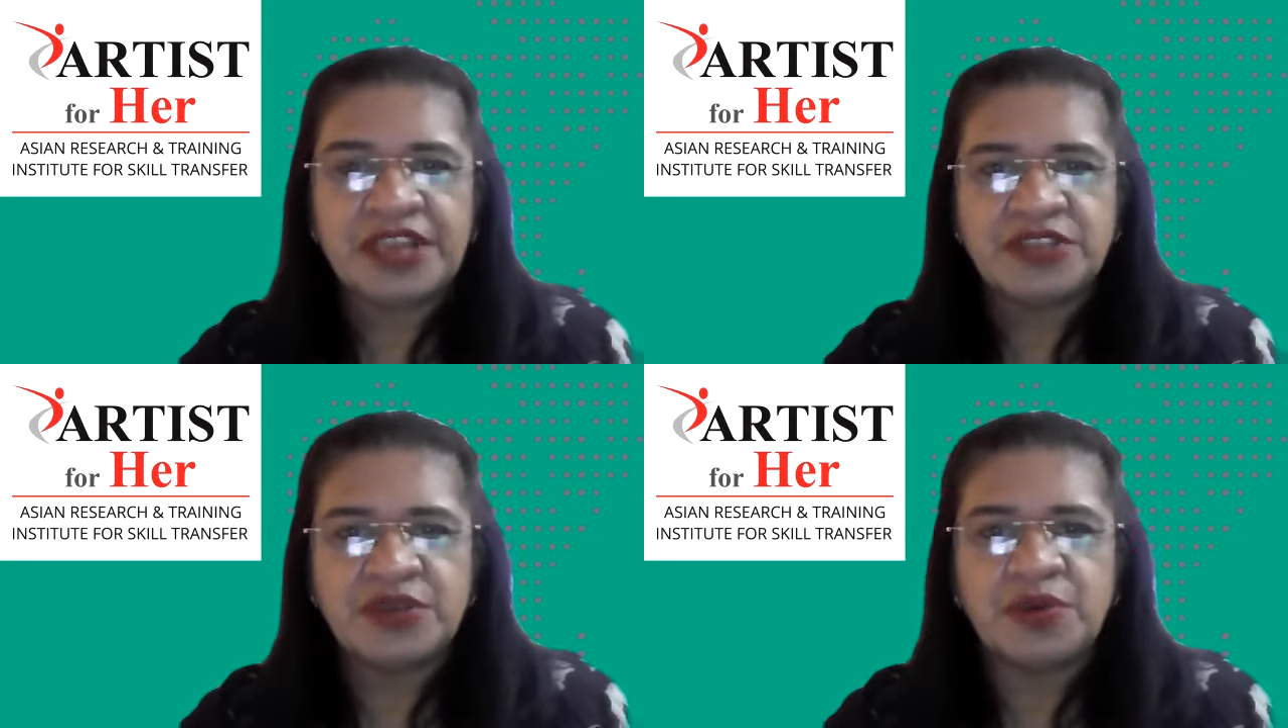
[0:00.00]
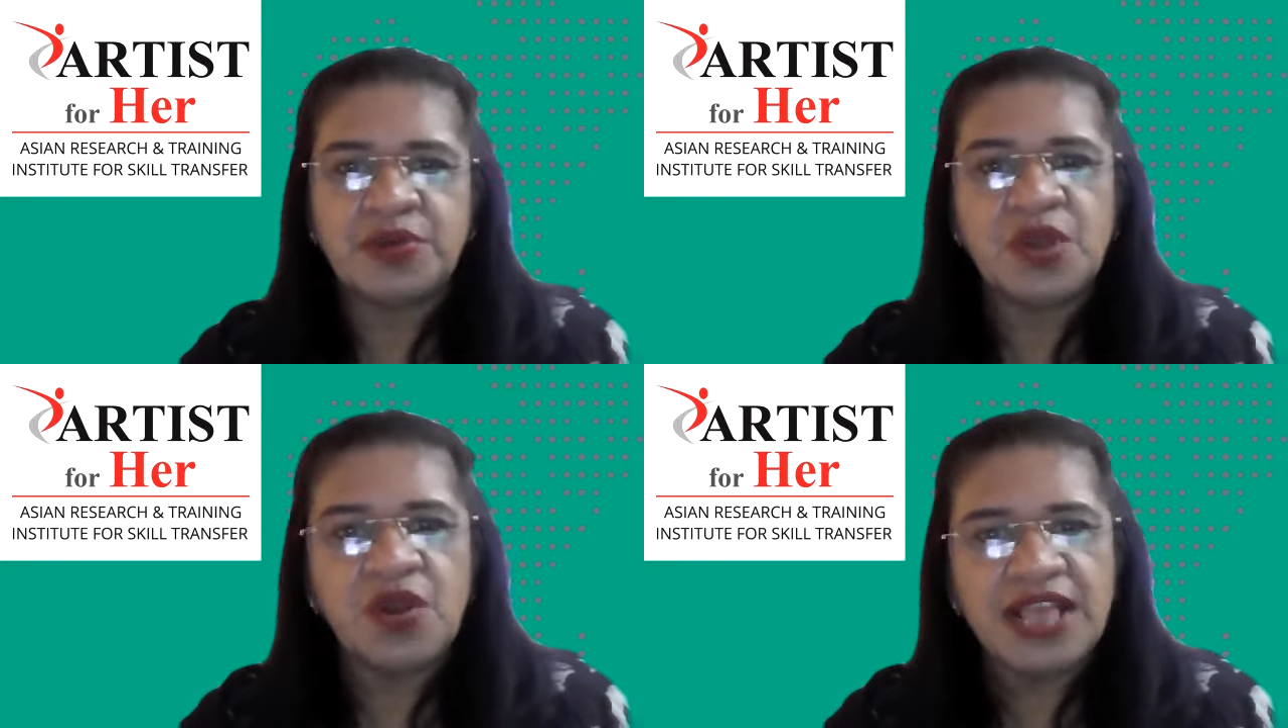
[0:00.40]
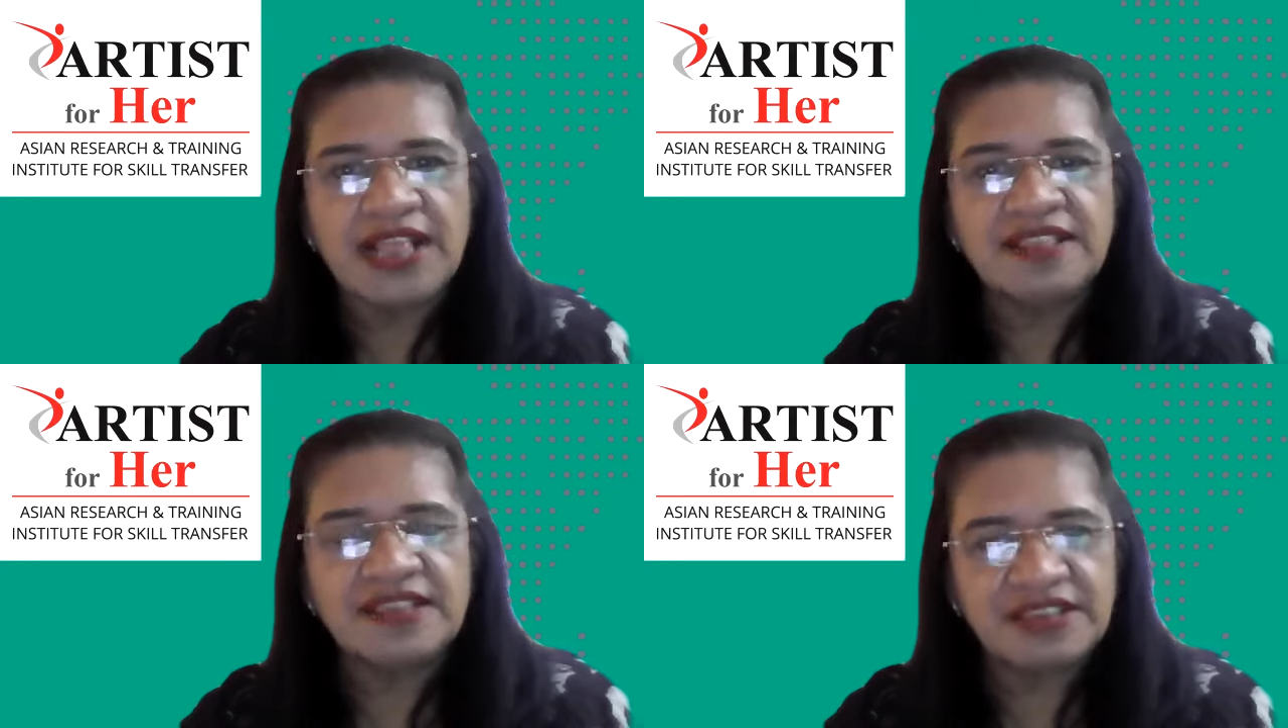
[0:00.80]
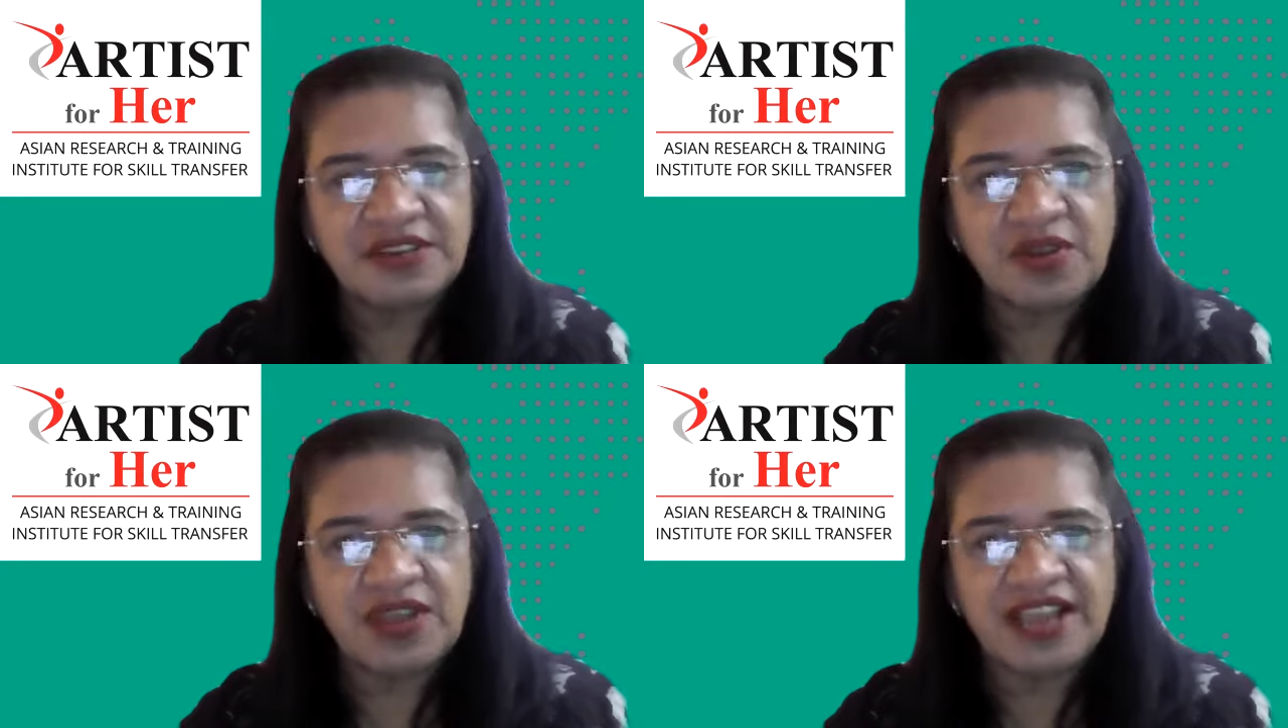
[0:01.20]
So your health is
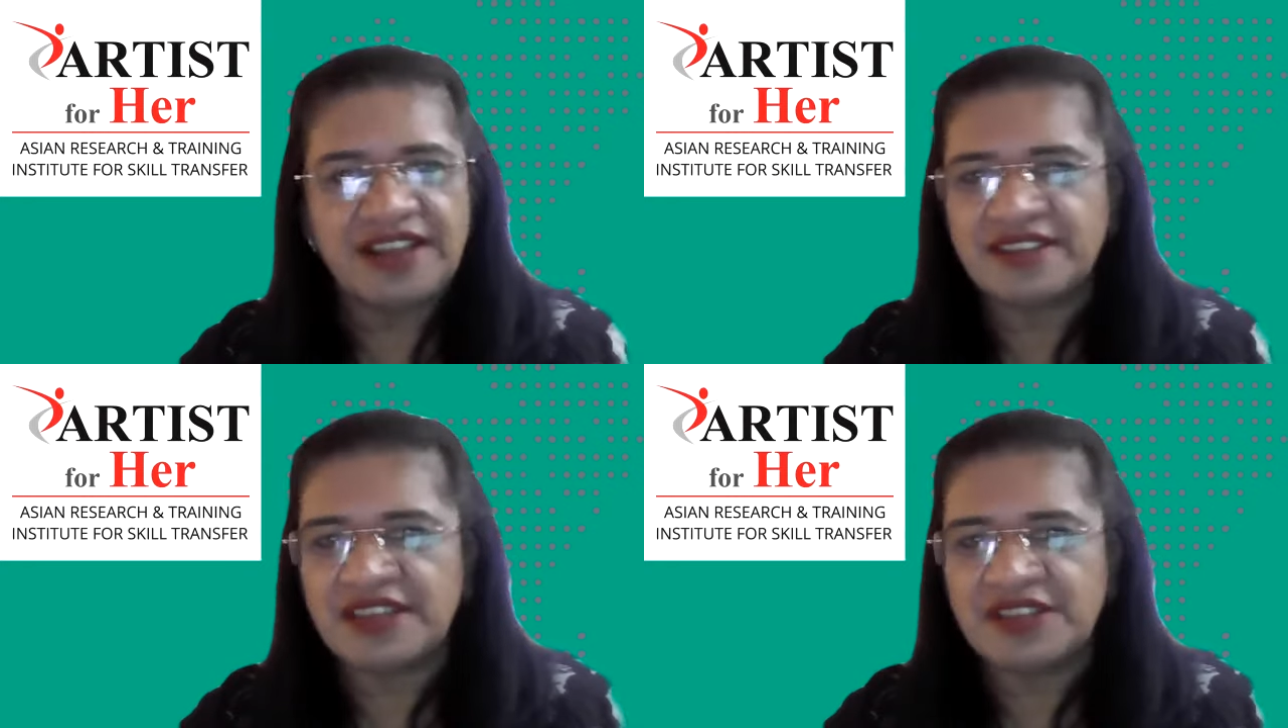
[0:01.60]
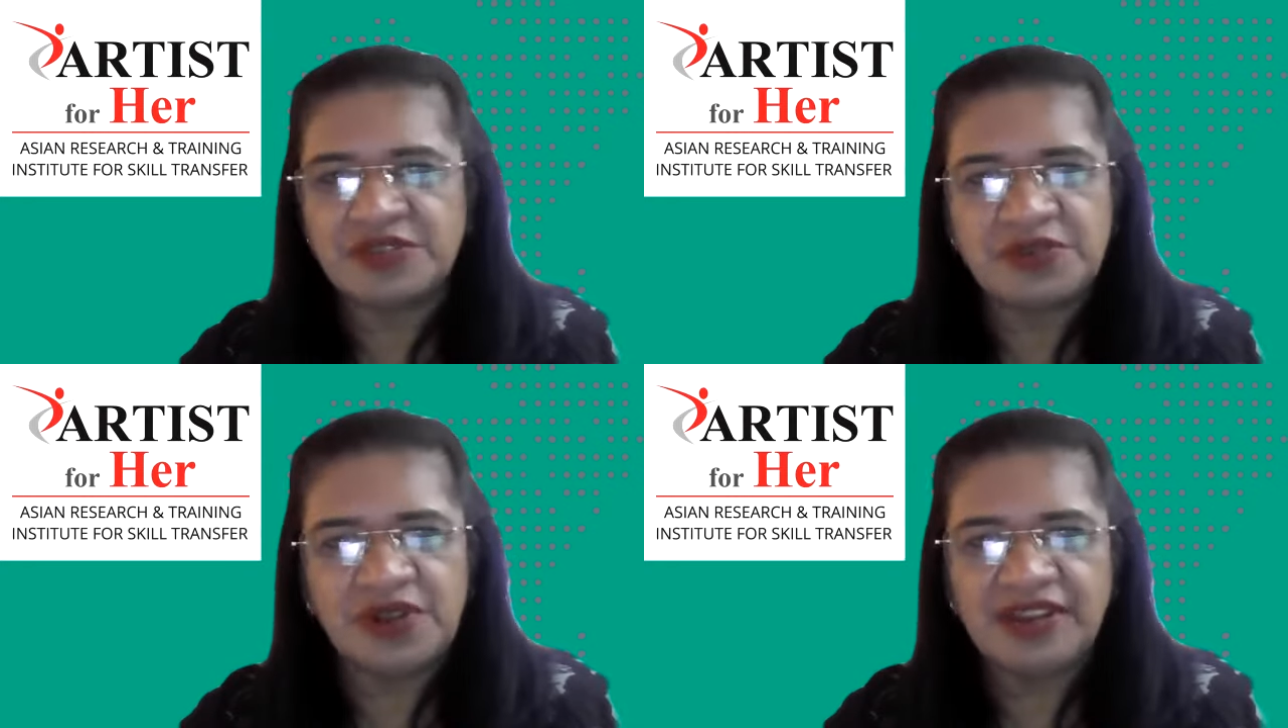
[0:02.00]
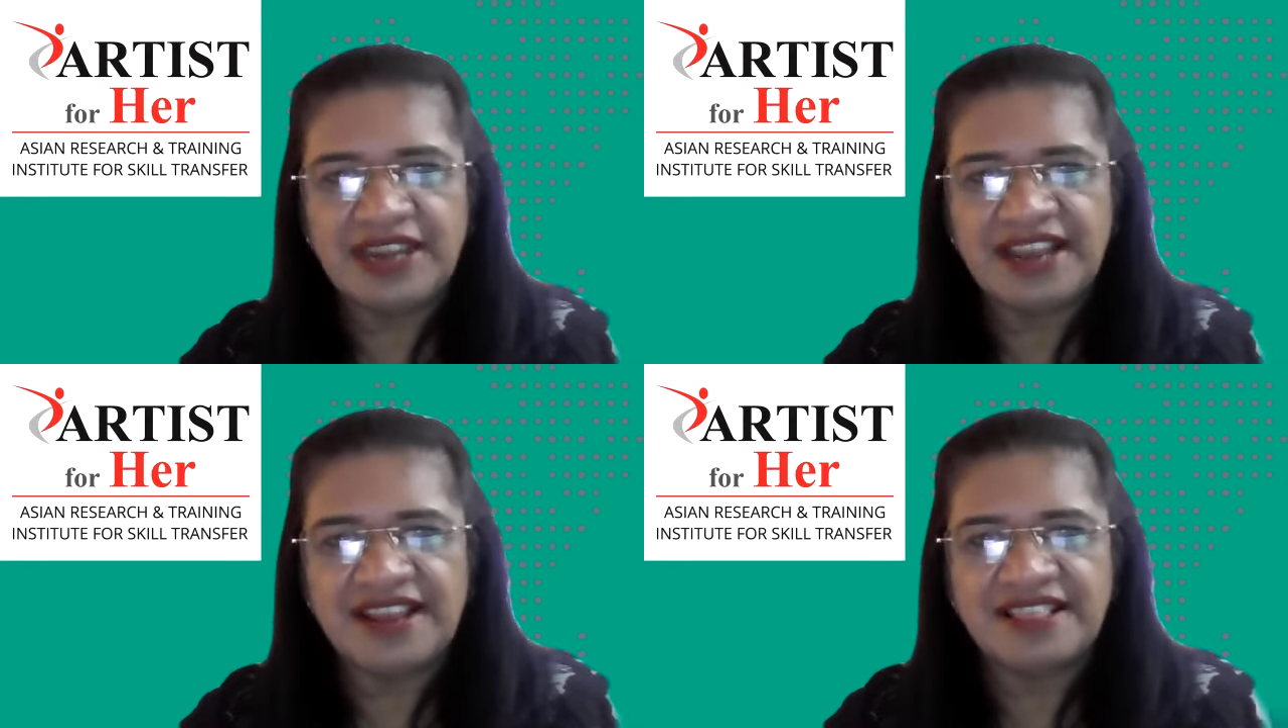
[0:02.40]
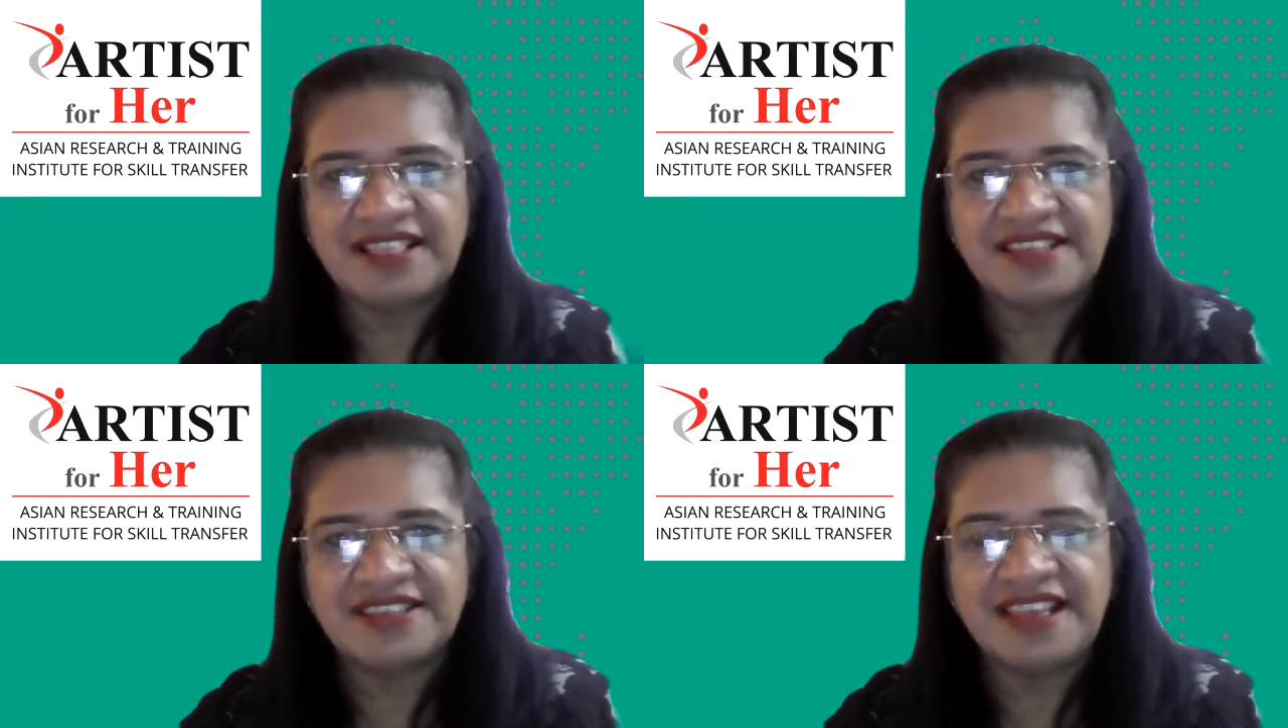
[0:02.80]
in your hand. Do not
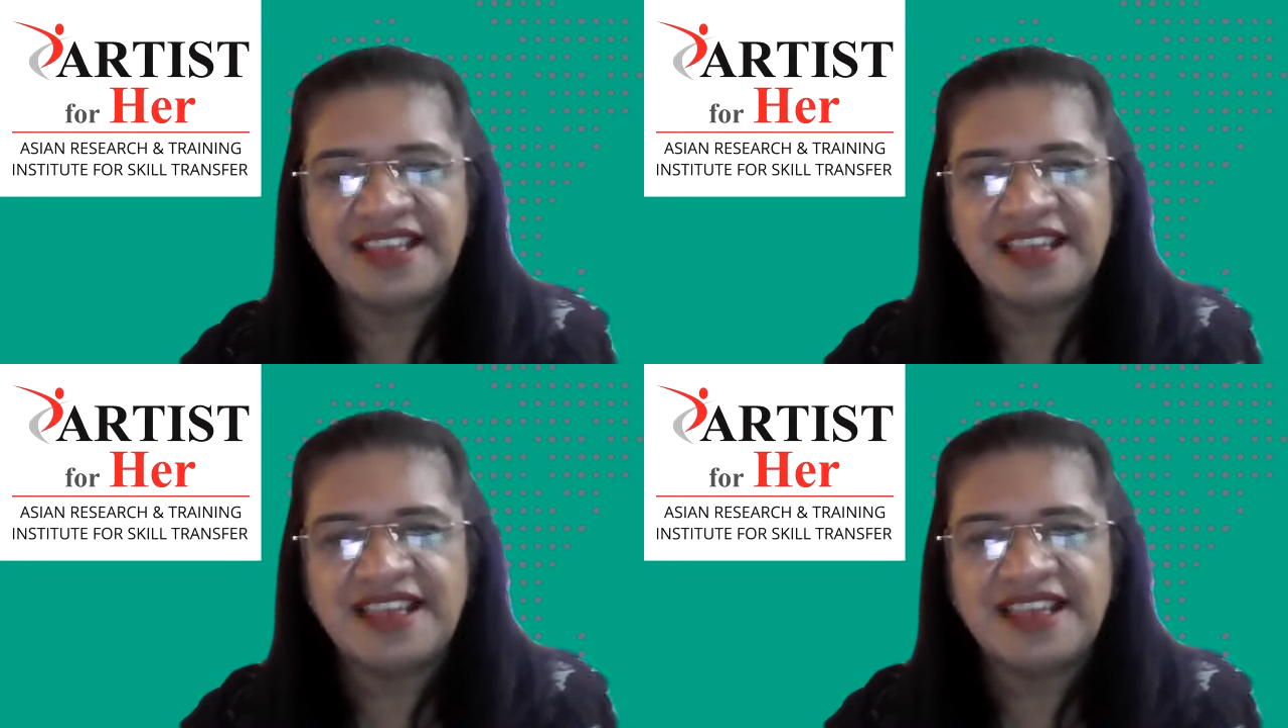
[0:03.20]
neglect this.